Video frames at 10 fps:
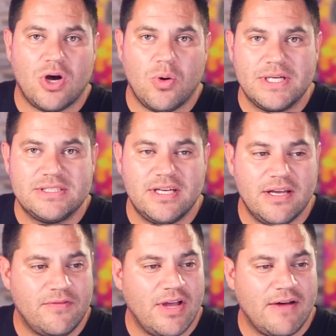always,
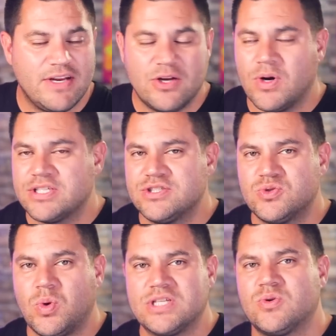if you have any
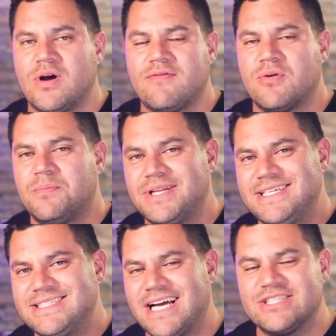questions whatsoever,
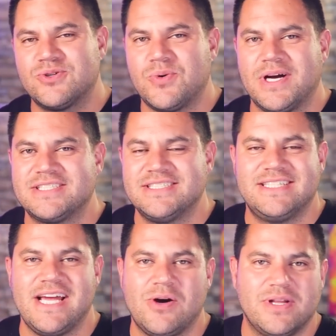please ask your questions
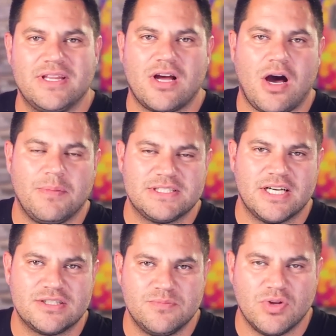down in the comment
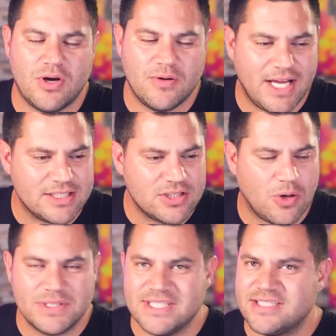section below. And as
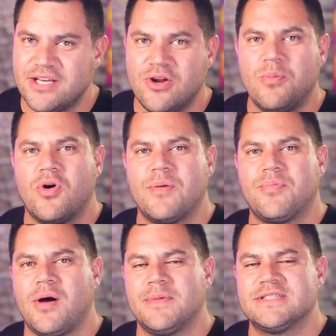always, as I know more, I
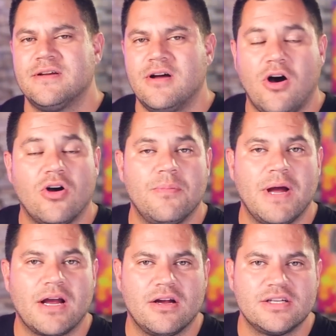promise, I'll come
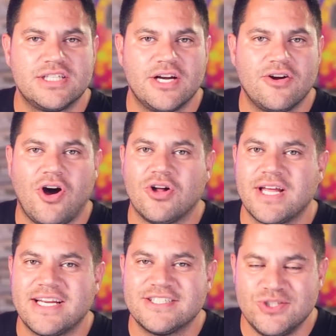back on and share all
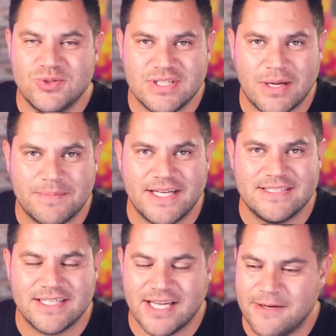latest news and
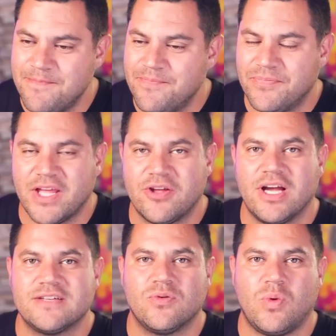updates. Again, thank you
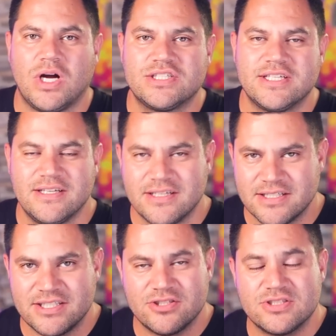guys for watching.
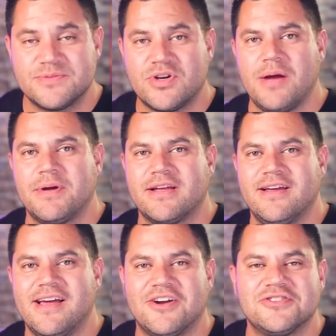Consider subscribing,
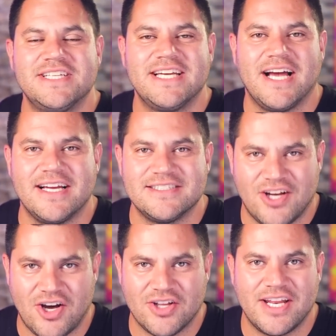and I'll see you guys
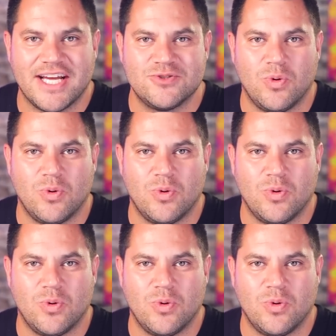on the next